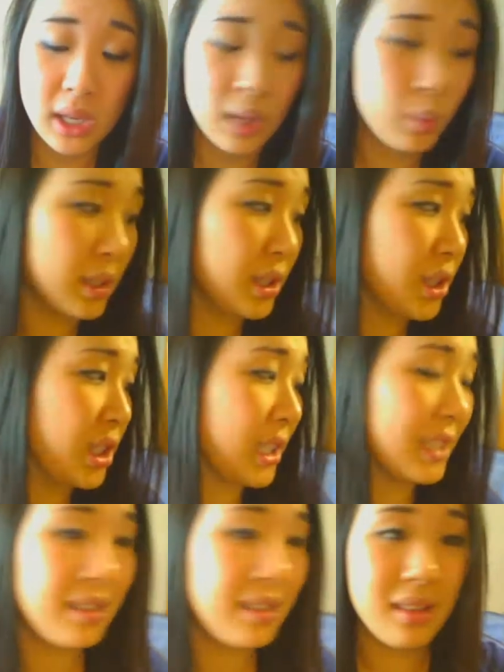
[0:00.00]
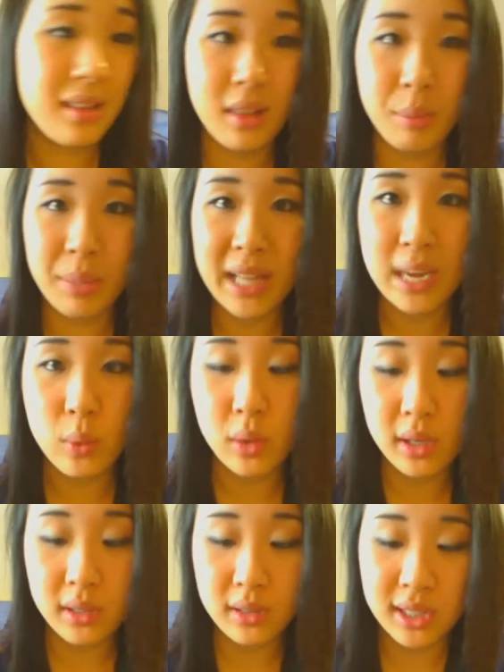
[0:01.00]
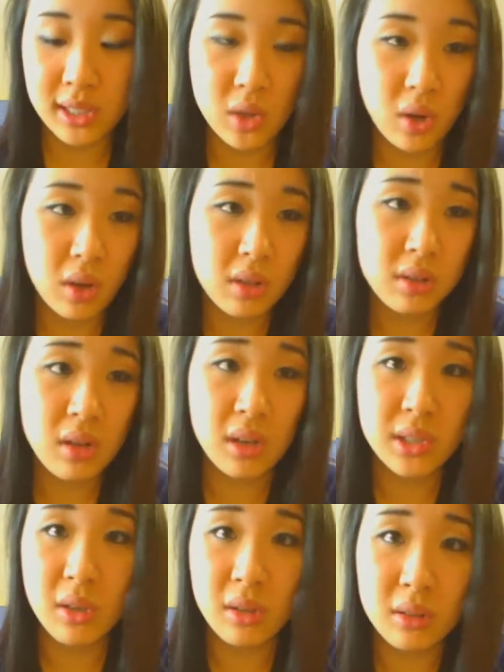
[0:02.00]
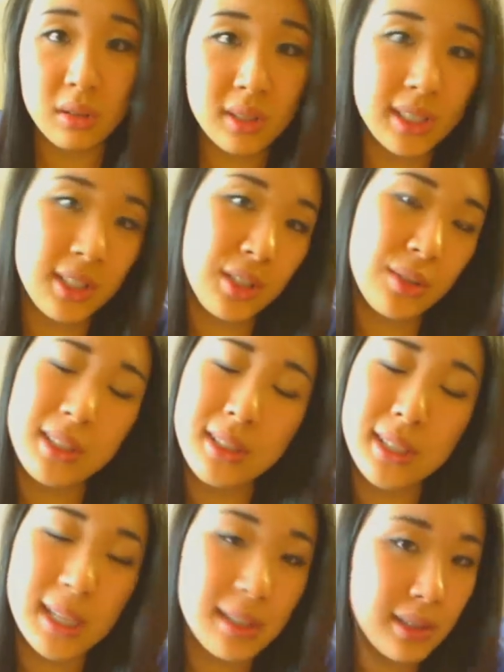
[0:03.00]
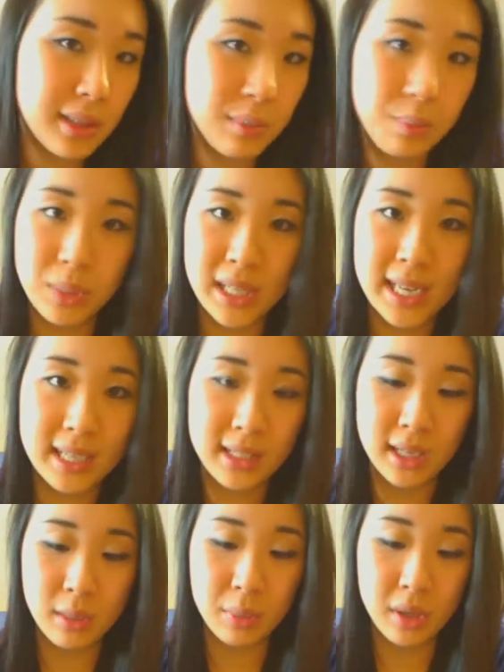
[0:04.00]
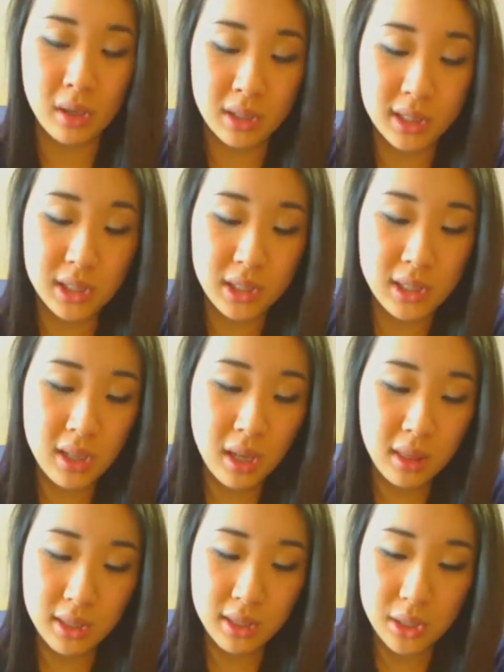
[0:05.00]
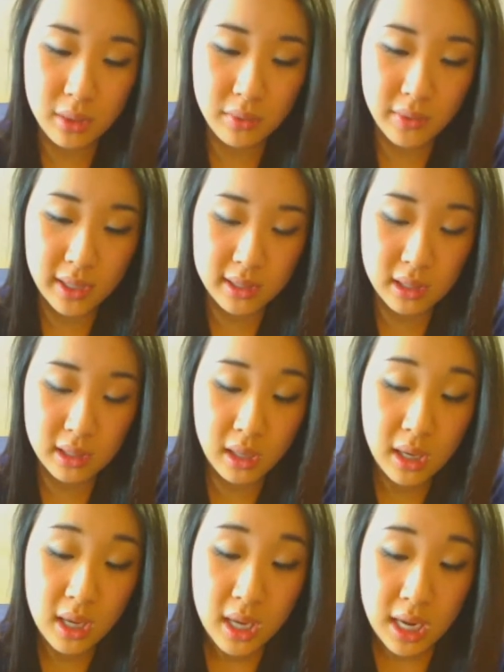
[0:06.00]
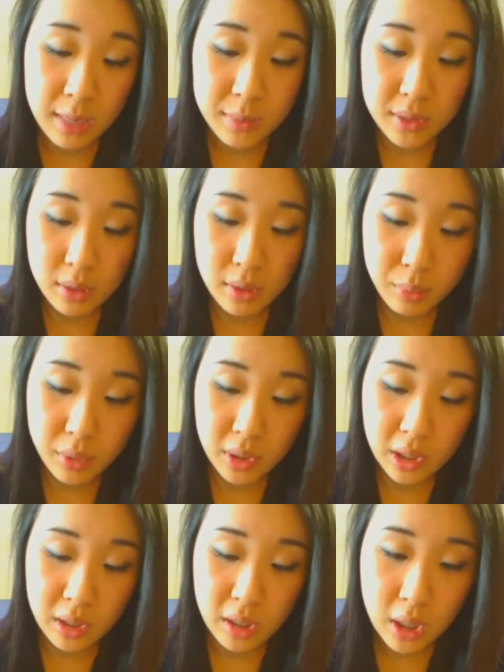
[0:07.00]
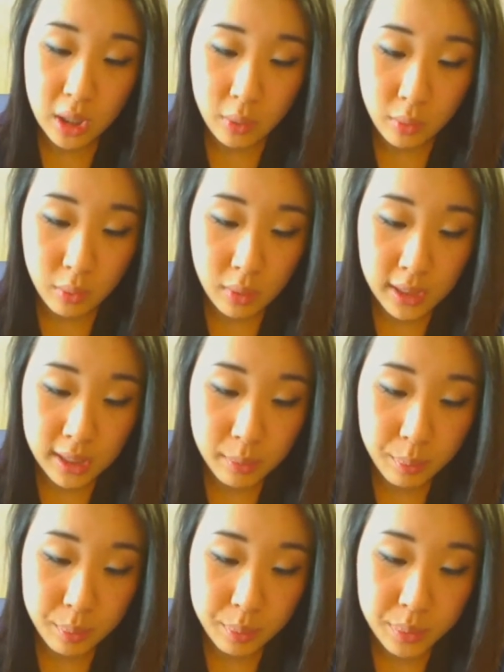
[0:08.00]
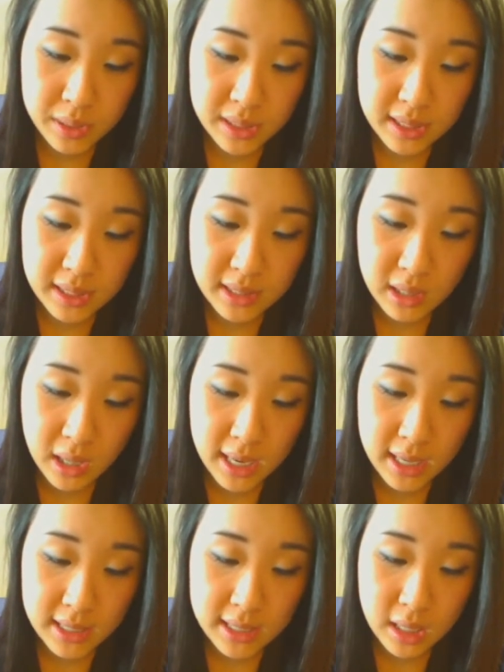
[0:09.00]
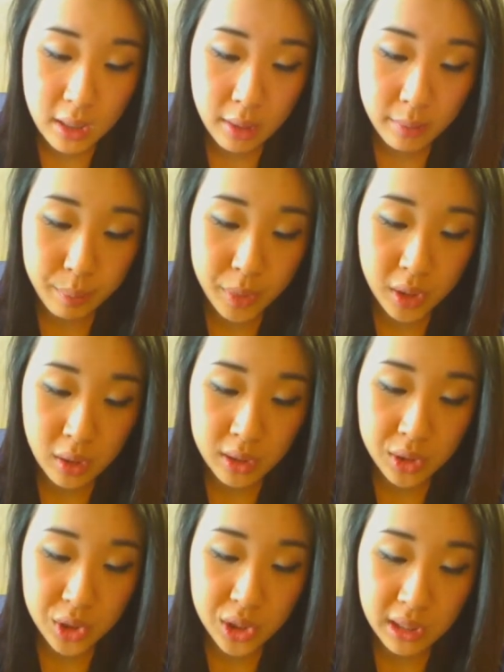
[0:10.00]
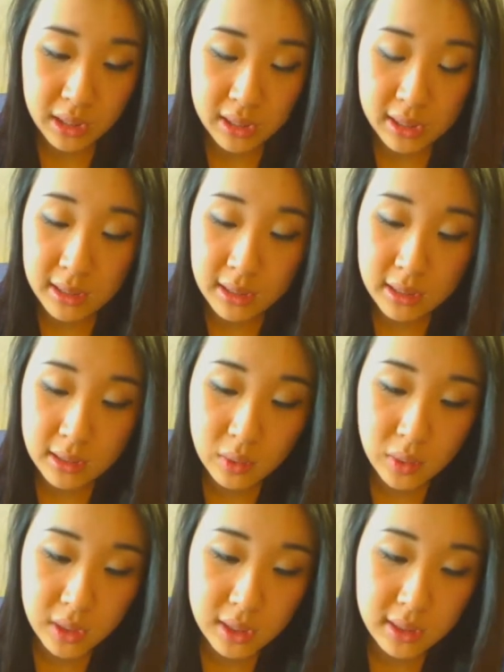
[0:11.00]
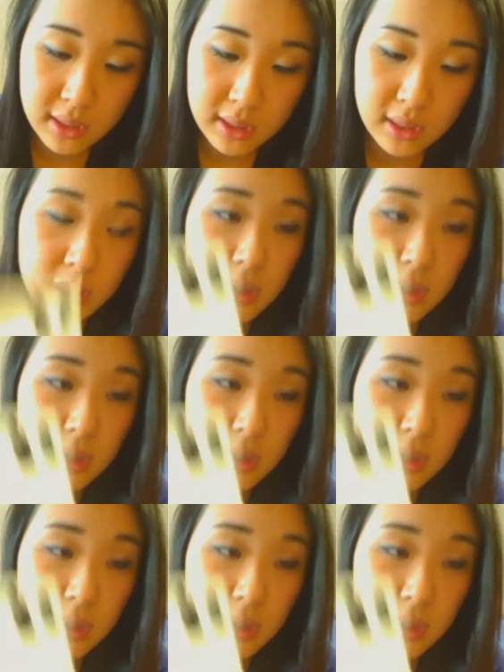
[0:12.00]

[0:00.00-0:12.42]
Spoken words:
it was just the black one. It's called Nocturnal. It's your standard black nail polish. Nothing too fancy. I'm just going to put it right beside Beyond Jealous so you can see the